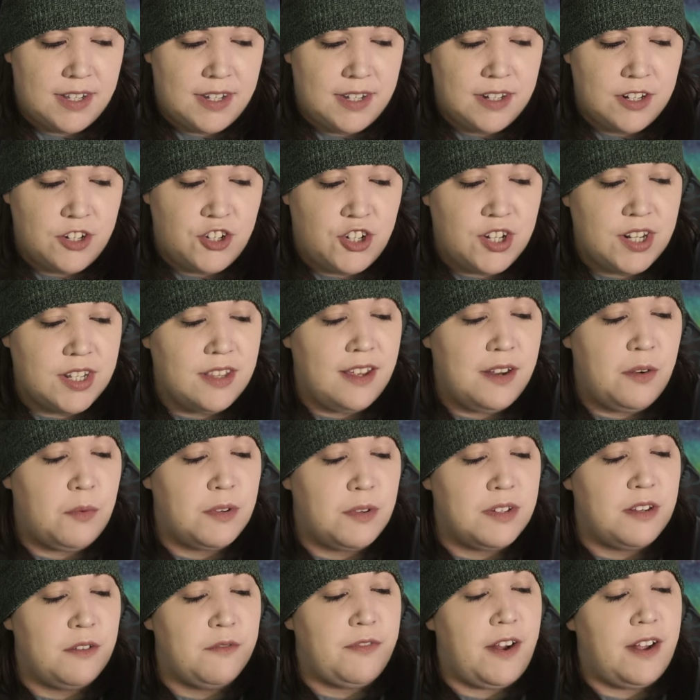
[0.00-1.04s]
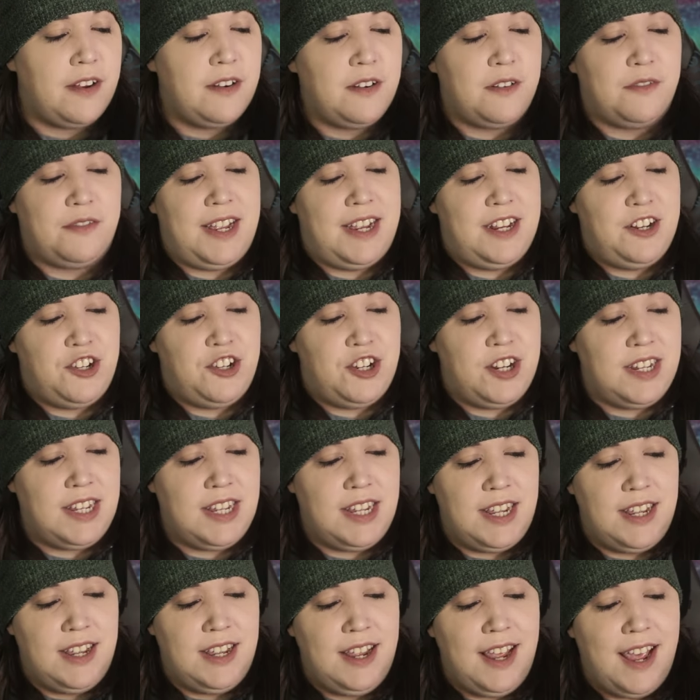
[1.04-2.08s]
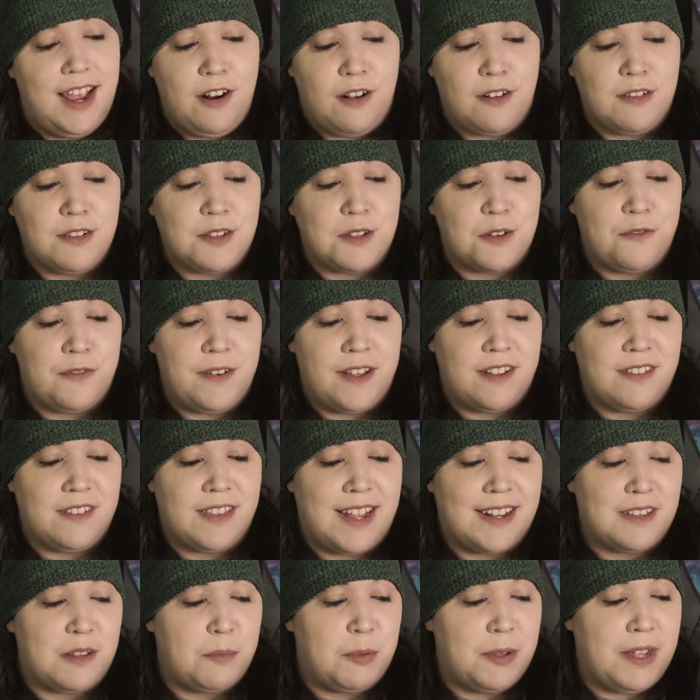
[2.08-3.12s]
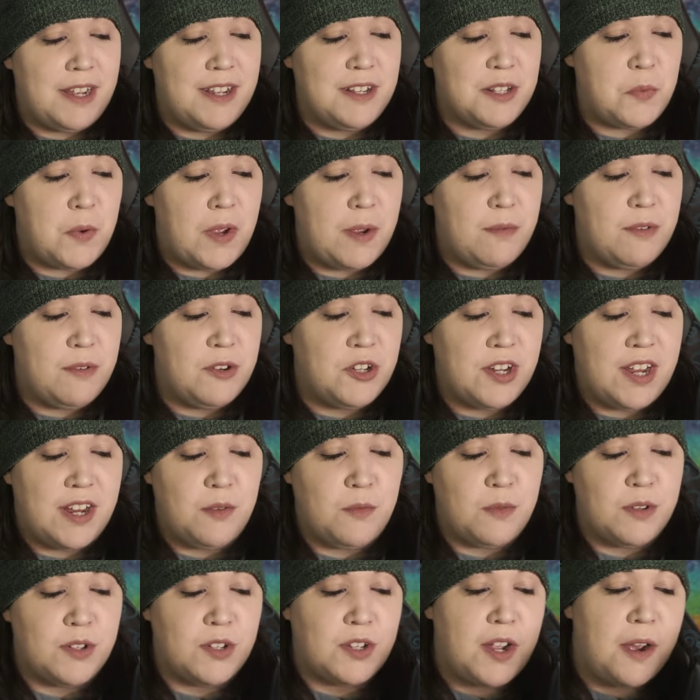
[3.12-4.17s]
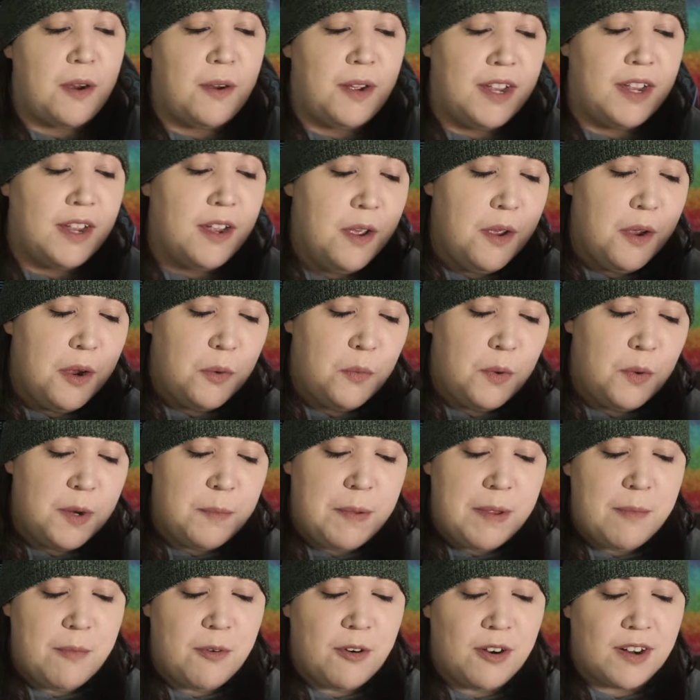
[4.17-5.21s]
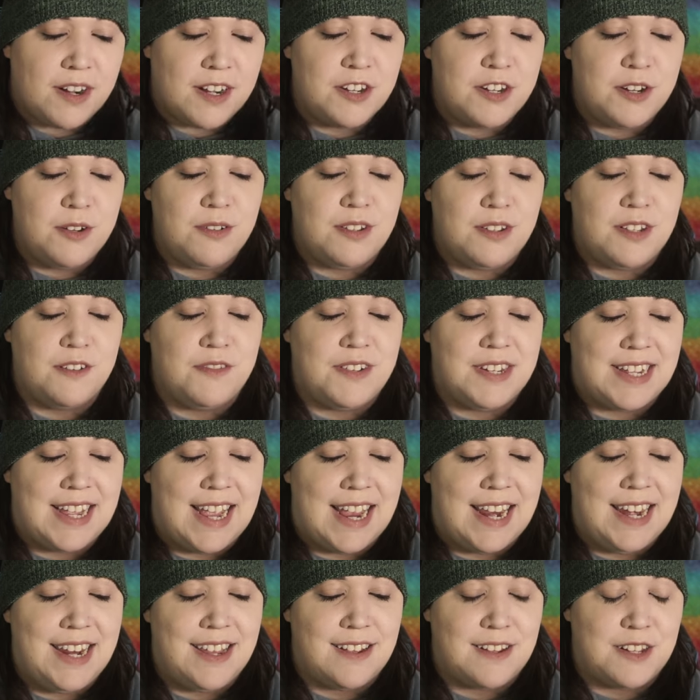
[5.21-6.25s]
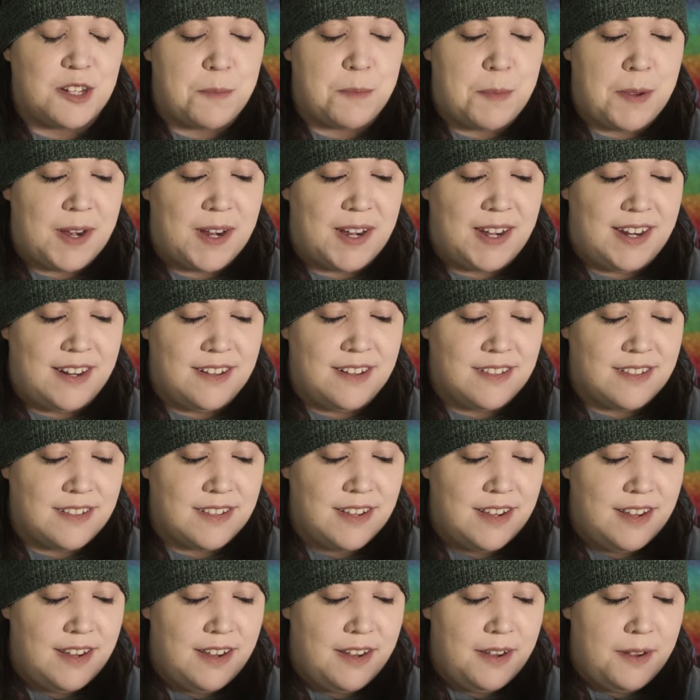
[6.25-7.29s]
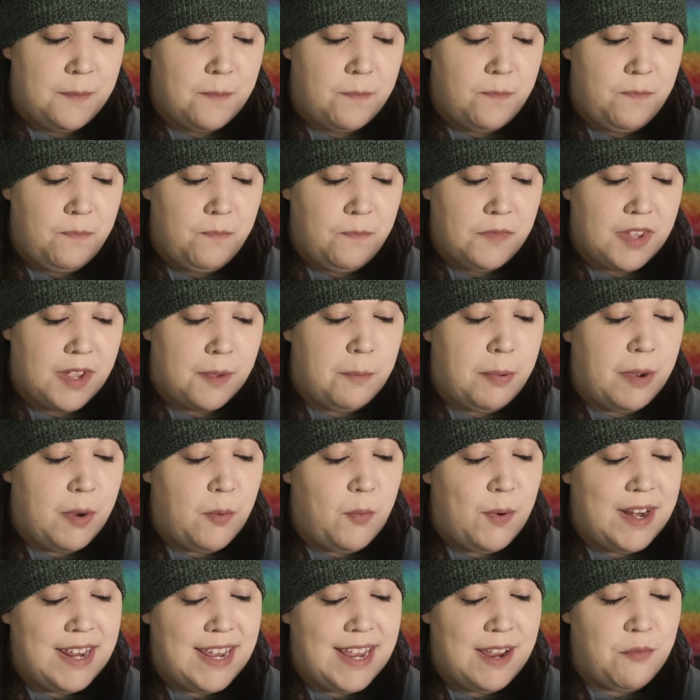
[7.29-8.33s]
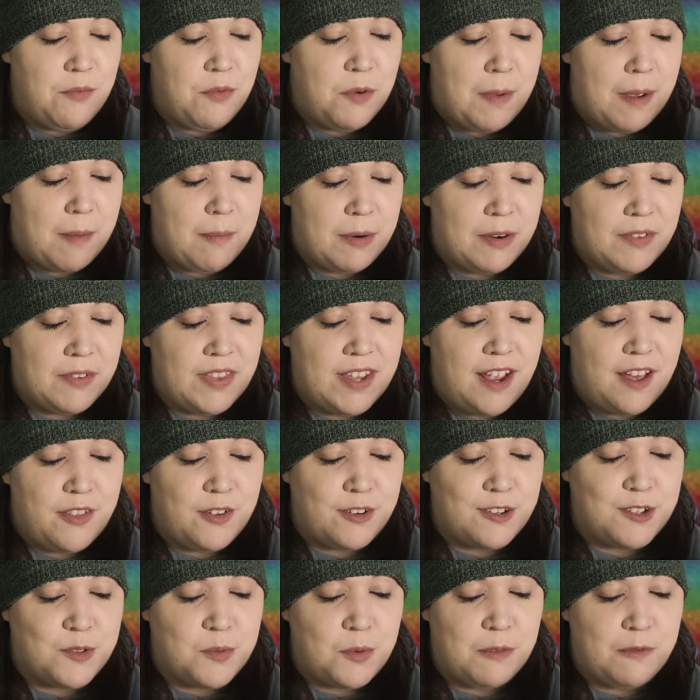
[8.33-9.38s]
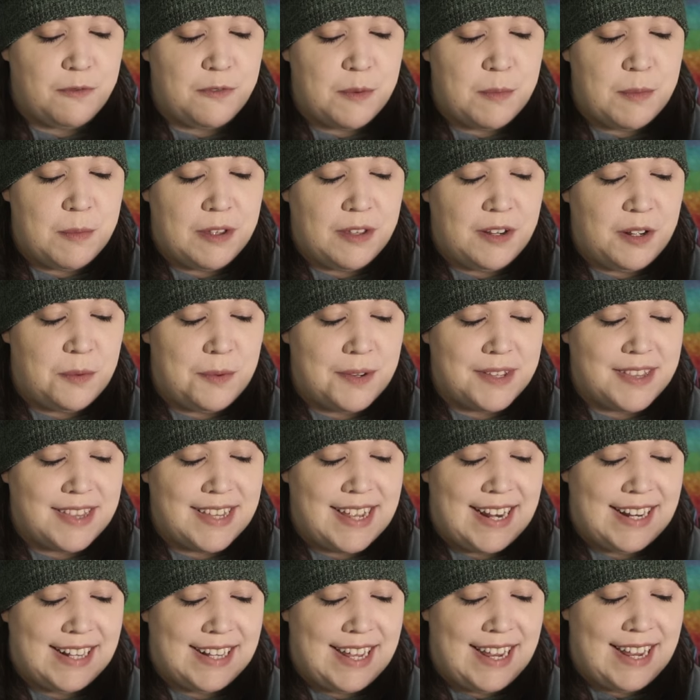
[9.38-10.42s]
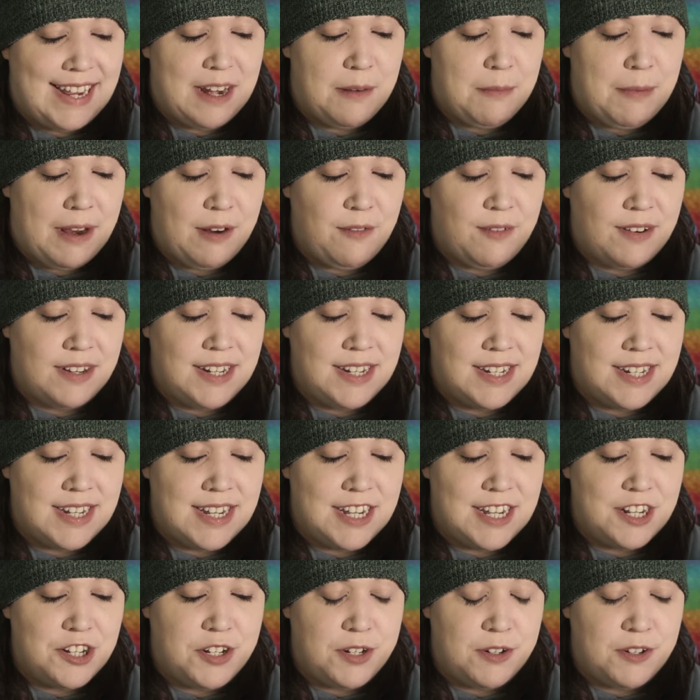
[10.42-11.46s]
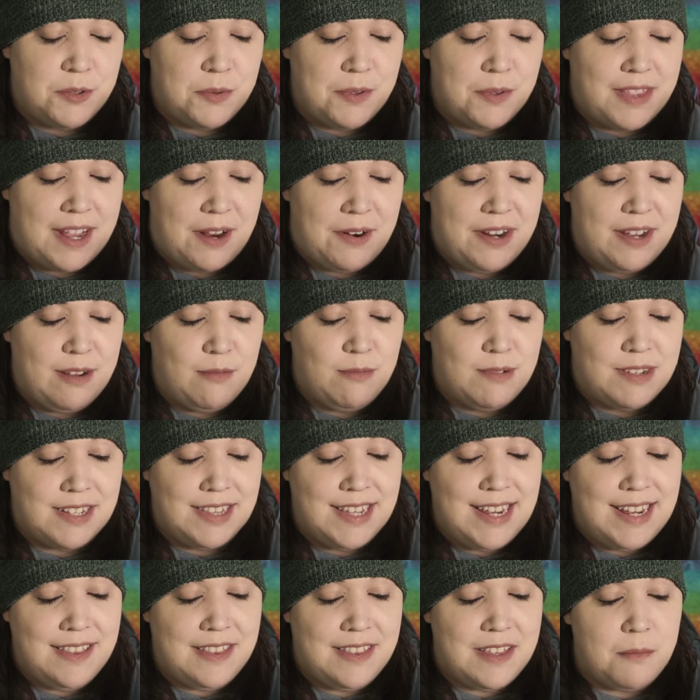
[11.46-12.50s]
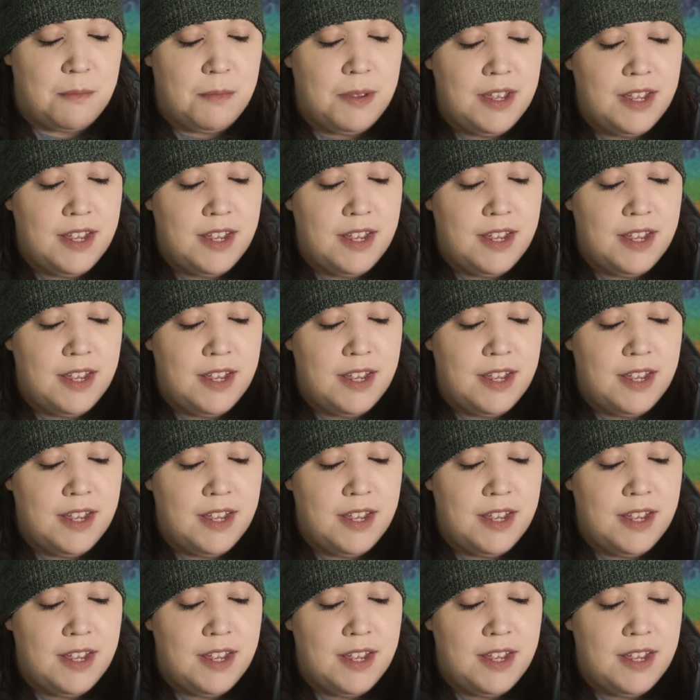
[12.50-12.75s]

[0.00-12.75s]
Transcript: Jin Ling wasn't fond of Lan Jingyi, and also felt like the place Wei Wuxian was going would be more conducive to gaining experience. But when he remembered the others weren't familiar with Lanling and might run into issues without him to lead them,